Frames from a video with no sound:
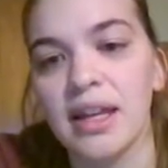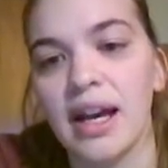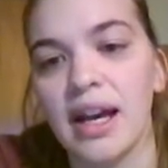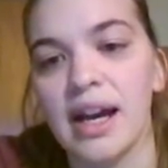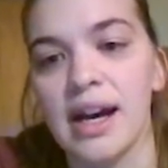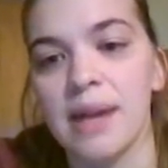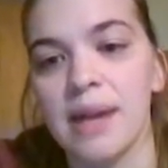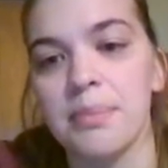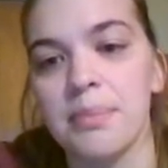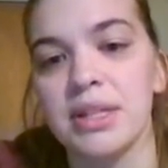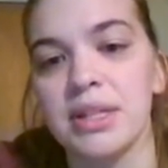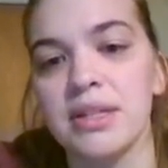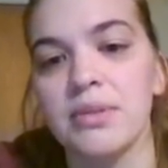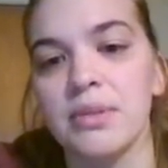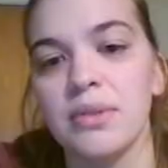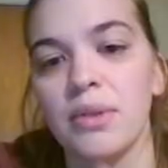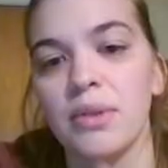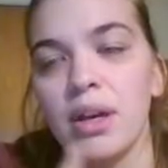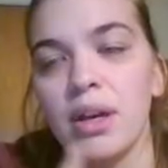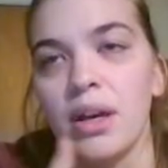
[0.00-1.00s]
that
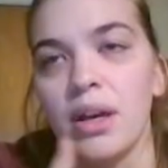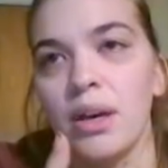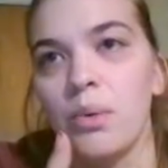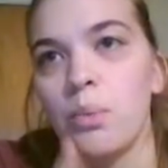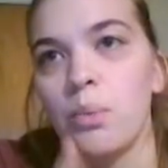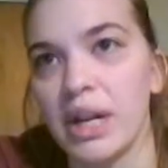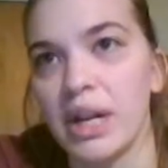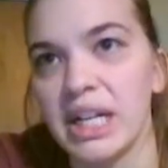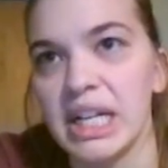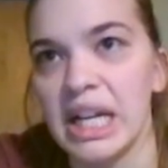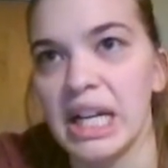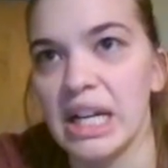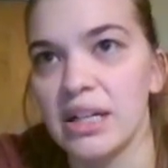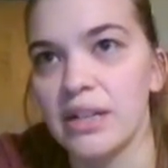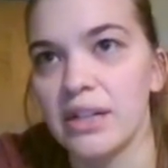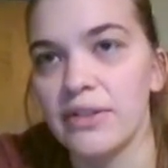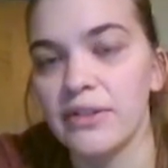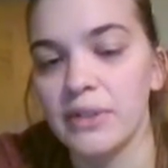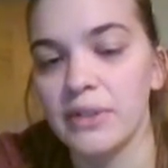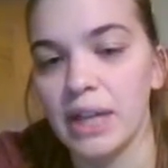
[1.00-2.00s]
happens when an
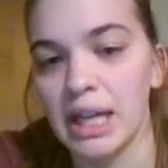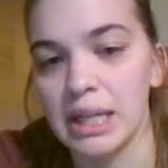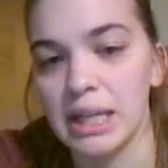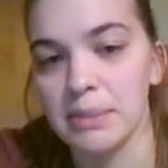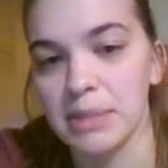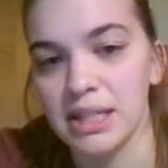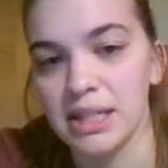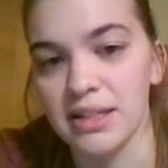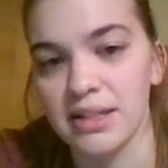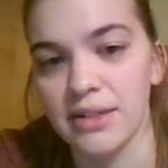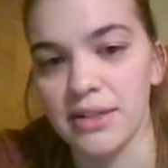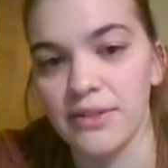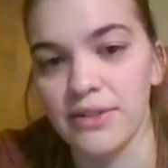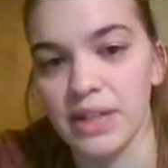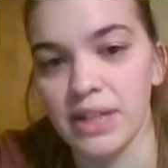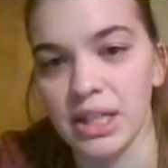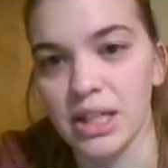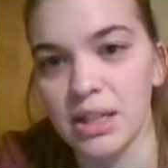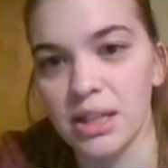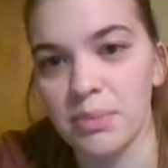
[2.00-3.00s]
enemy is
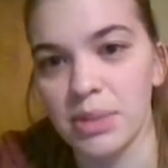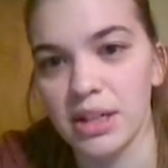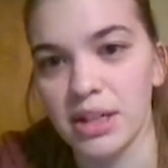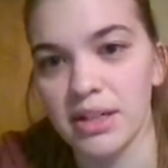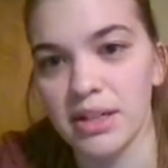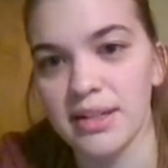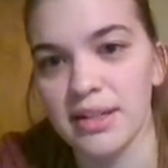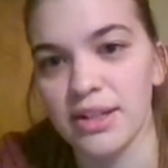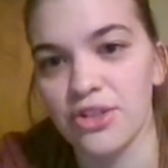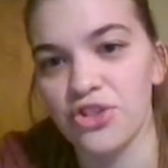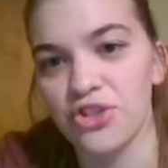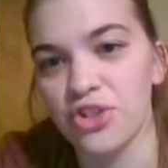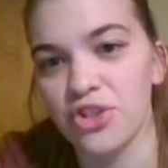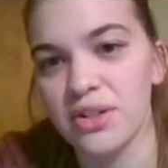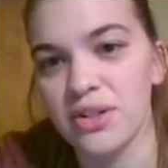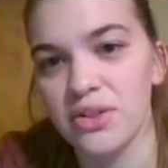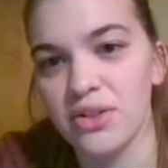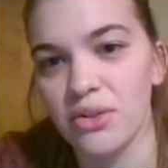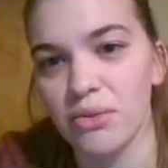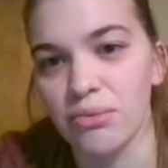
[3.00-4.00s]
defeated, because that's
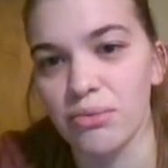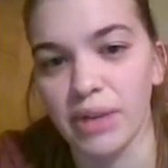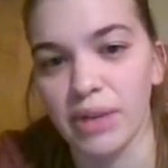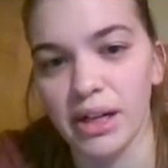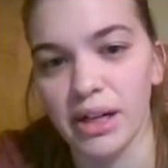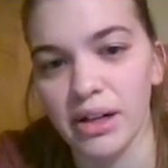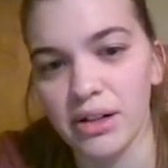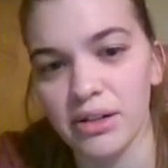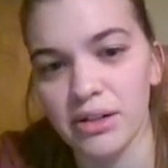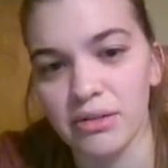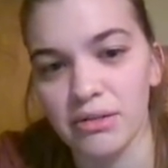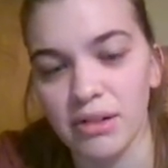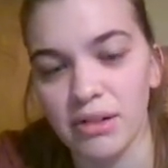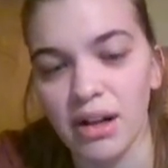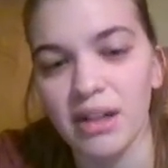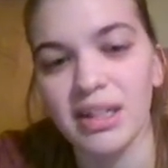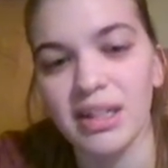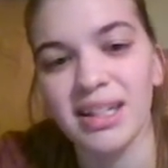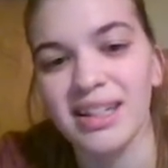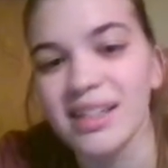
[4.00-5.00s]
just so rare. You're
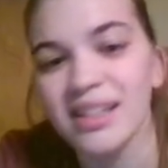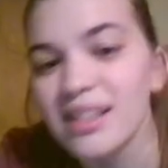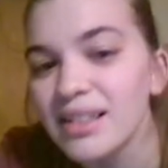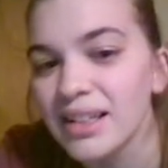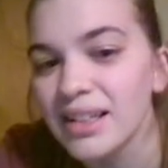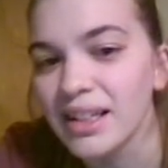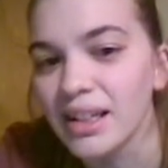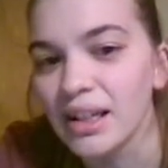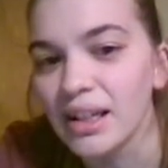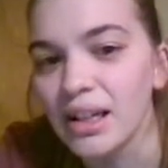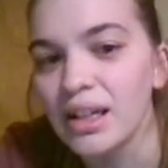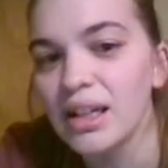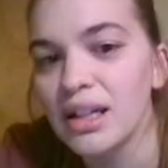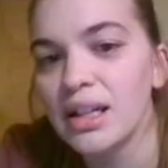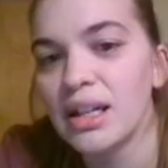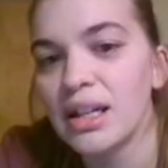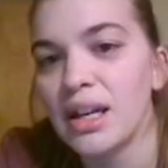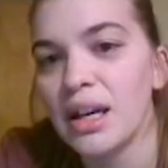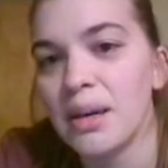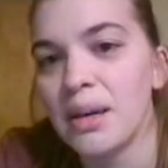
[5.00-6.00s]
not killing
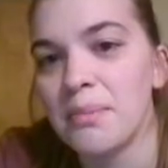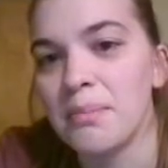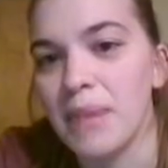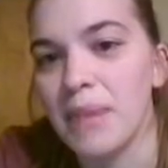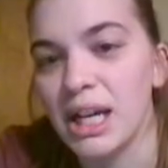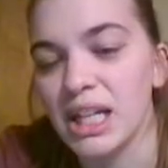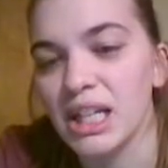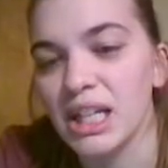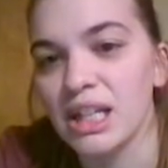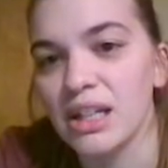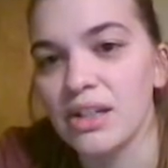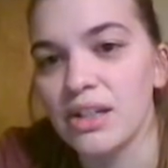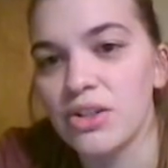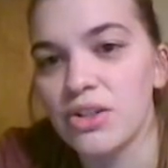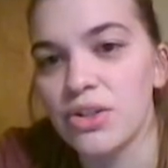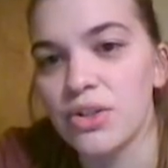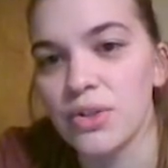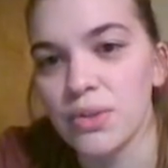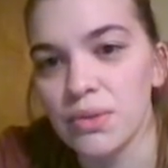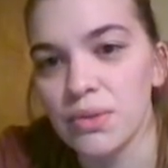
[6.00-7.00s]
many
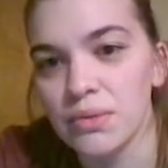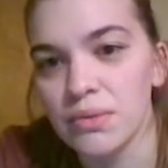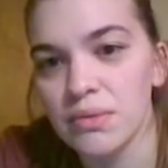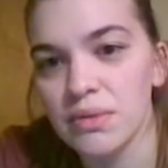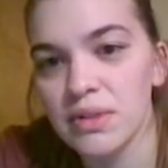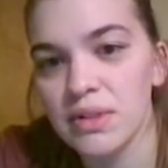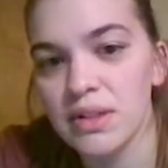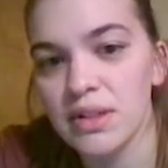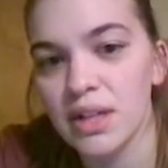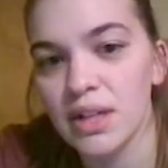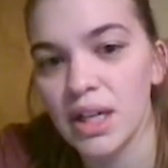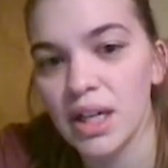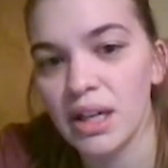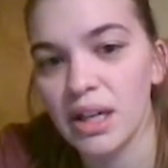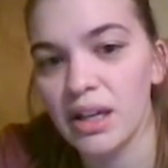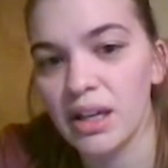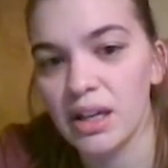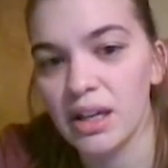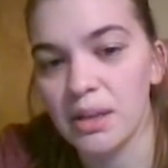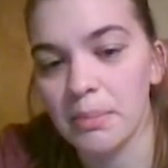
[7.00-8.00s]
tunes
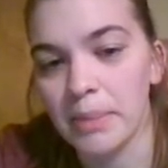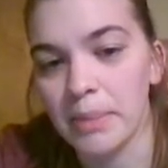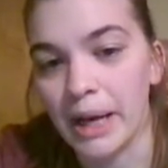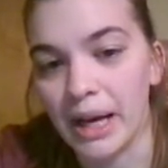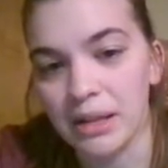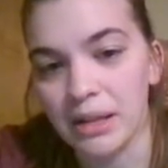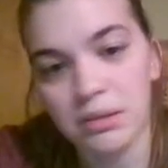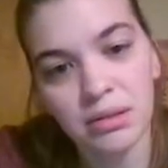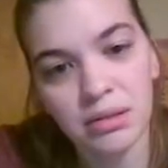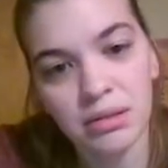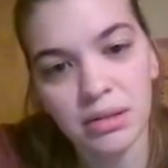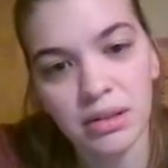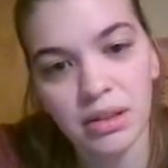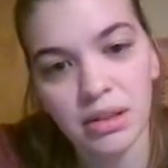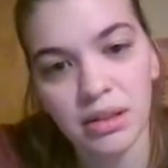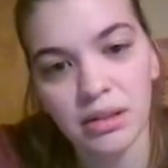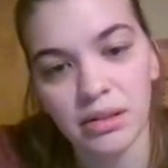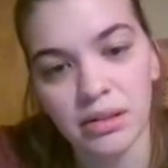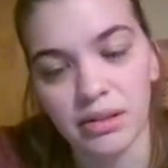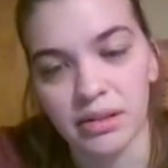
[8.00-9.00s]
in a battle,
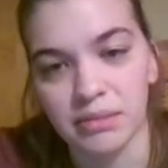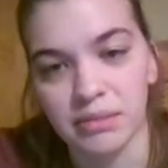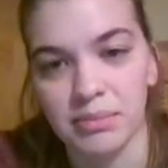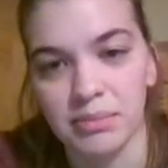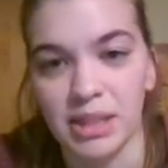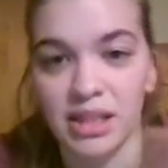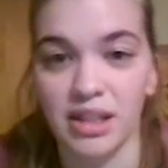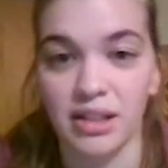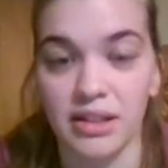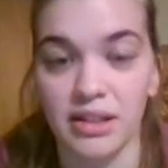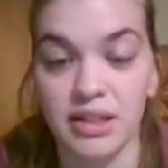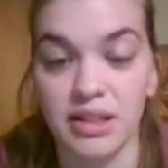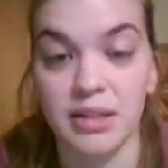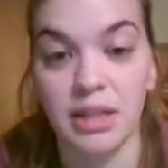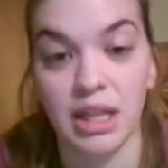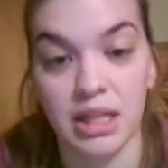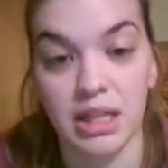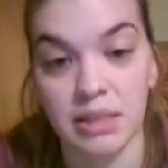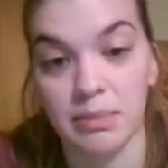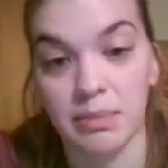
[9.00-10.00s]
or in this
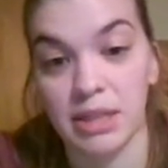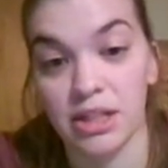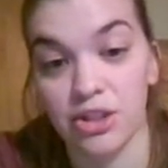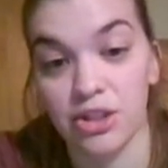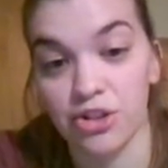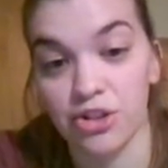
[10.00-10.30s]
case, many